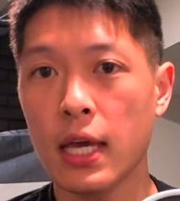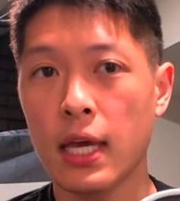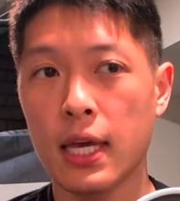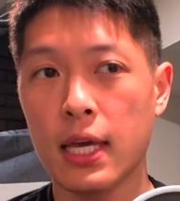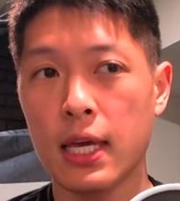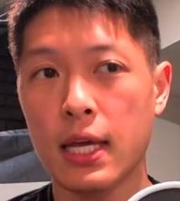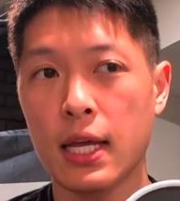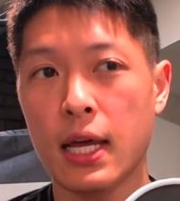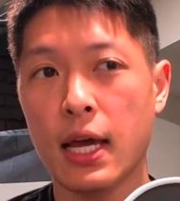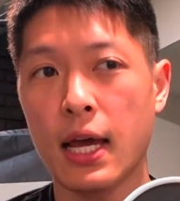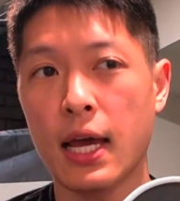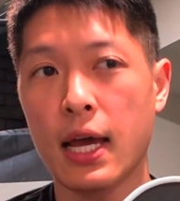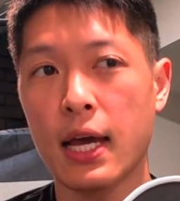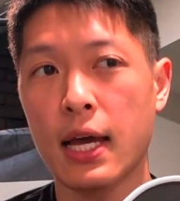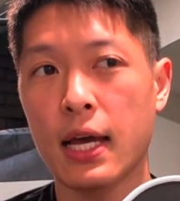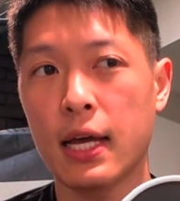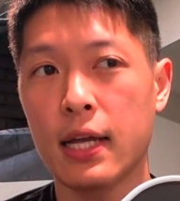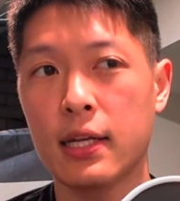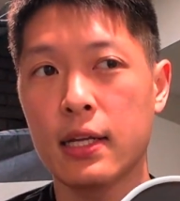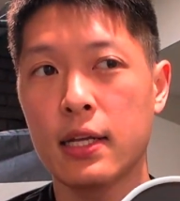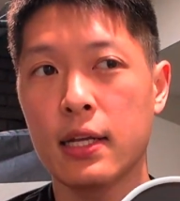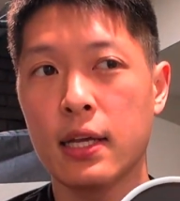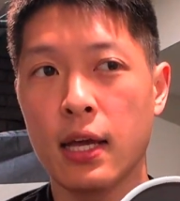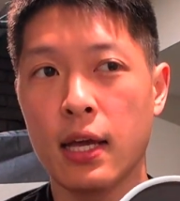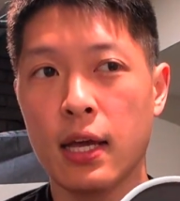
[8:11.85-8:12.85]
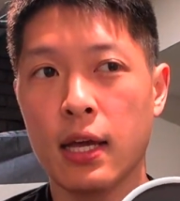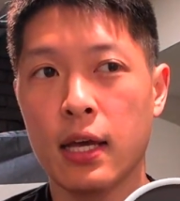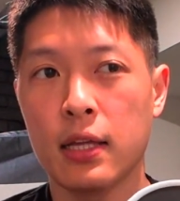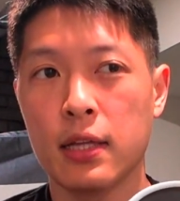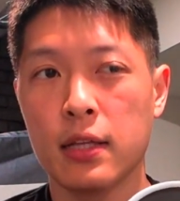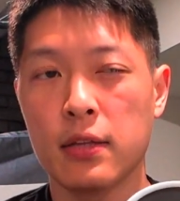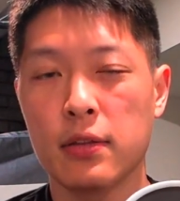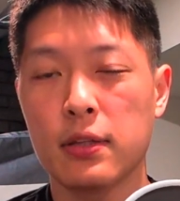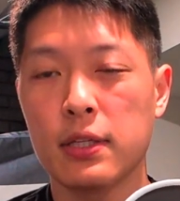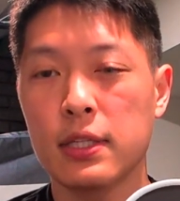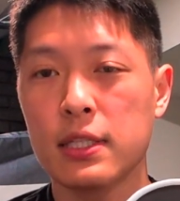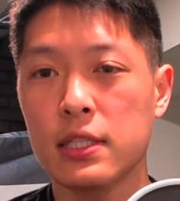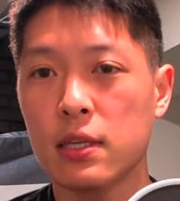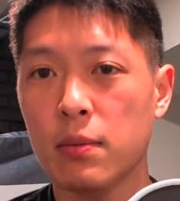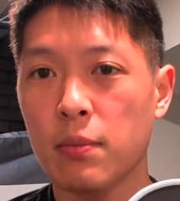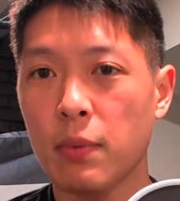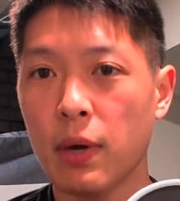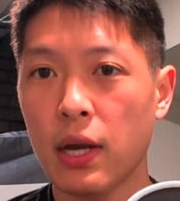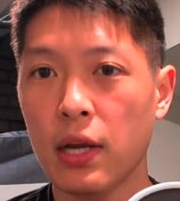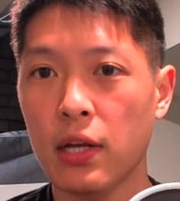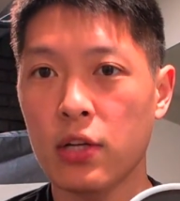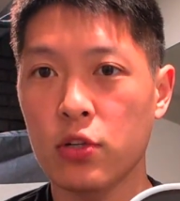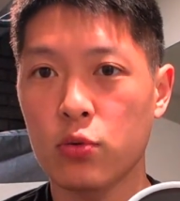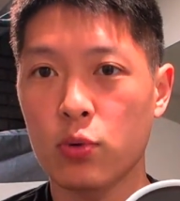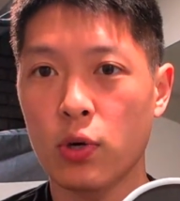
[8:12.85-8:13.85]
It had the least
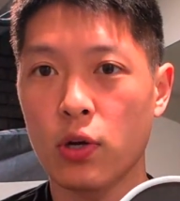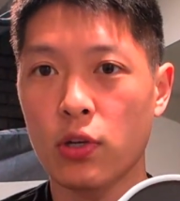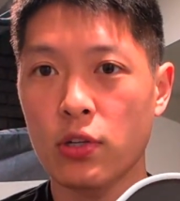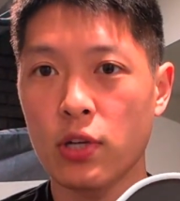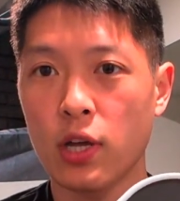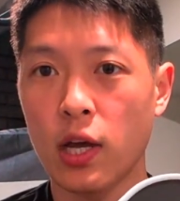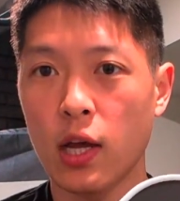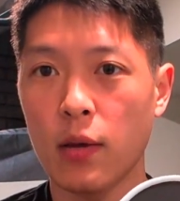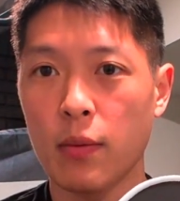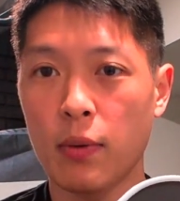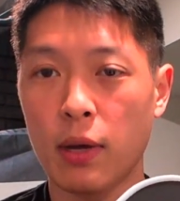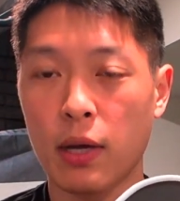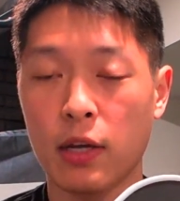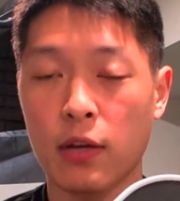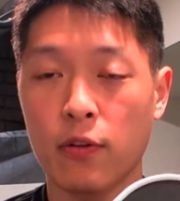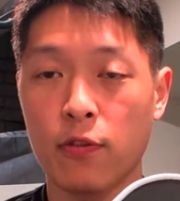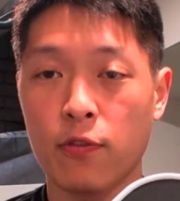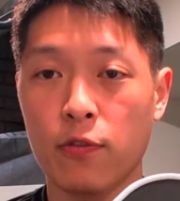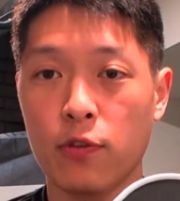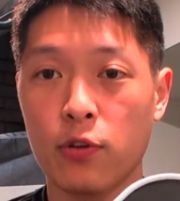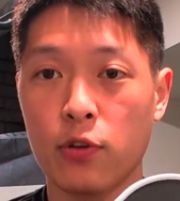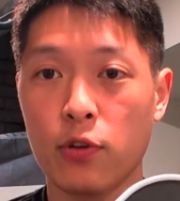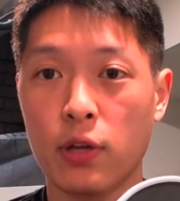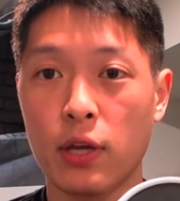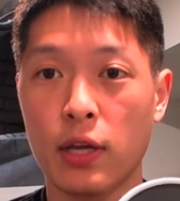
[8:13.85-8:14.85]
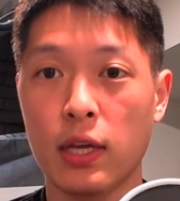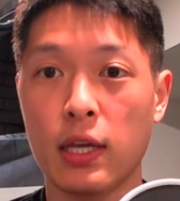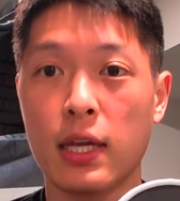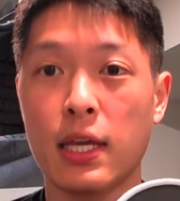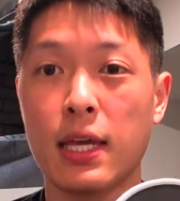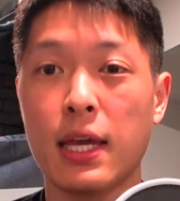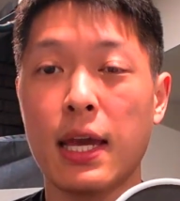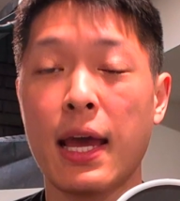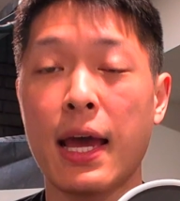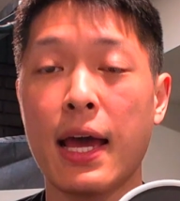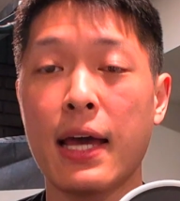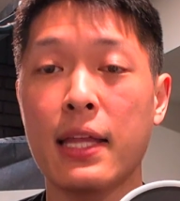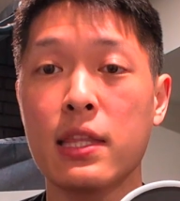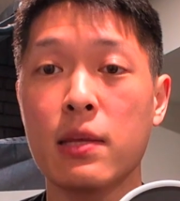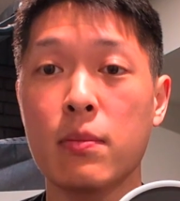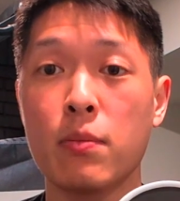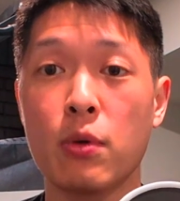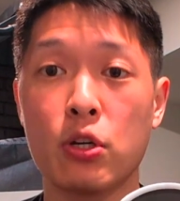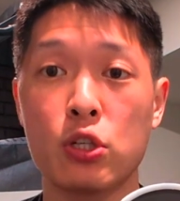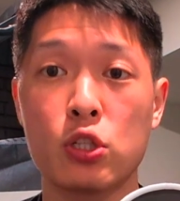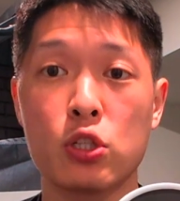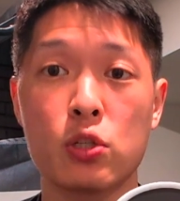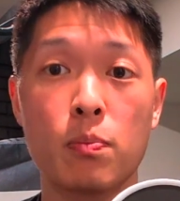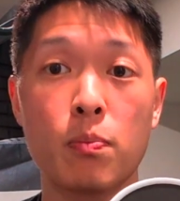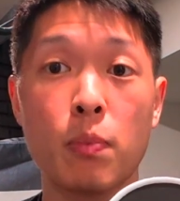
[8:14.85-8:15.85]
amount of dwell time. I could feel like it had the
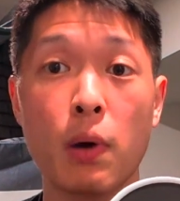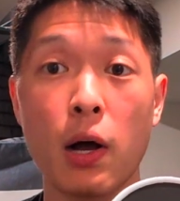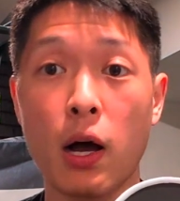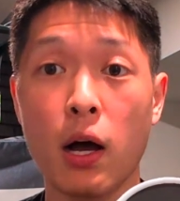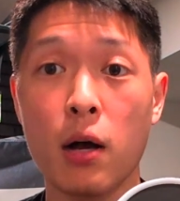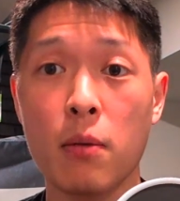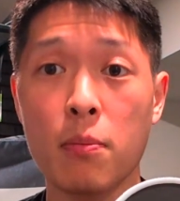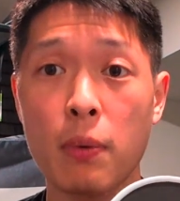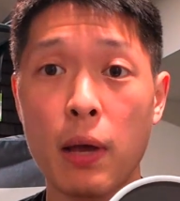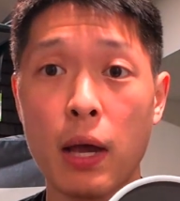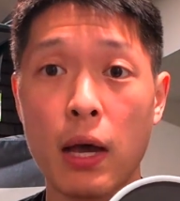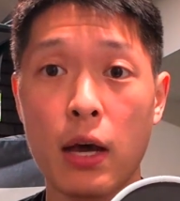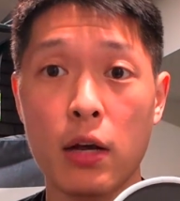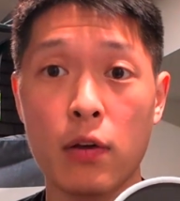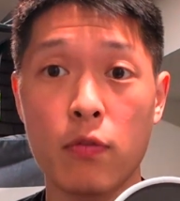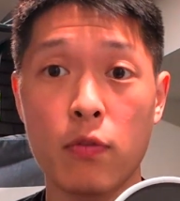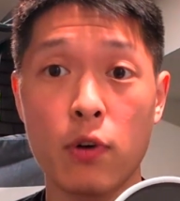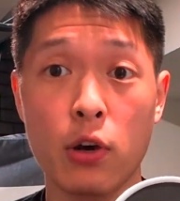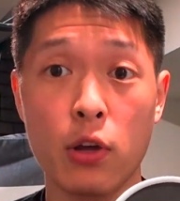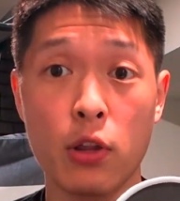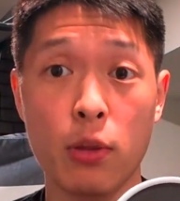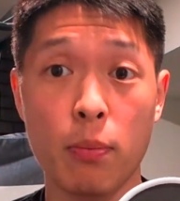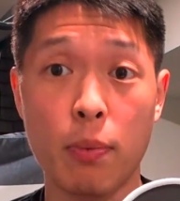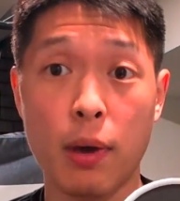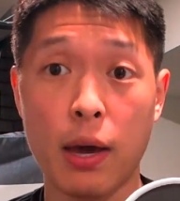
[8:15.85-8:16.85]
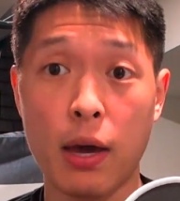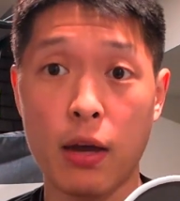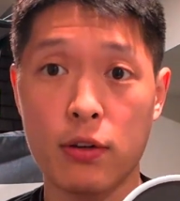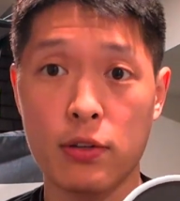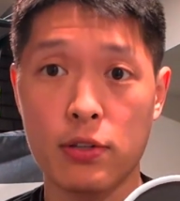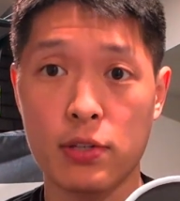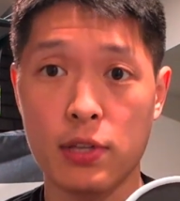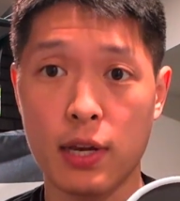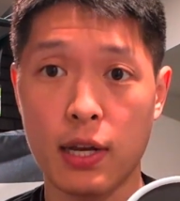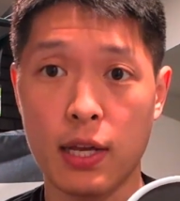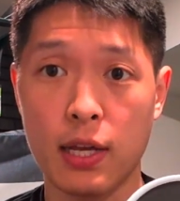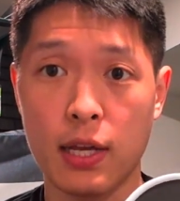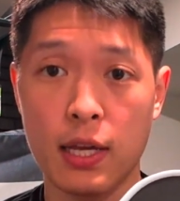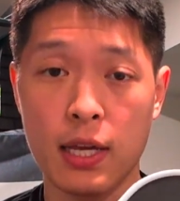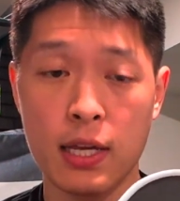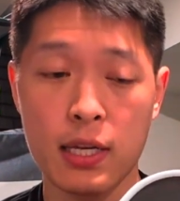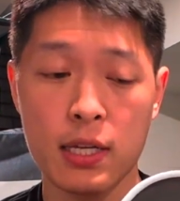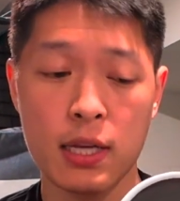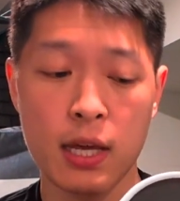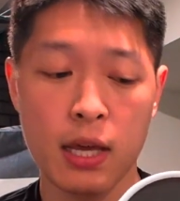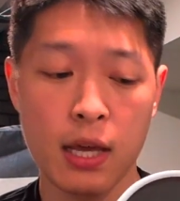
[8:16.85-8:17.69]
most pop out of all the paddles that I hit.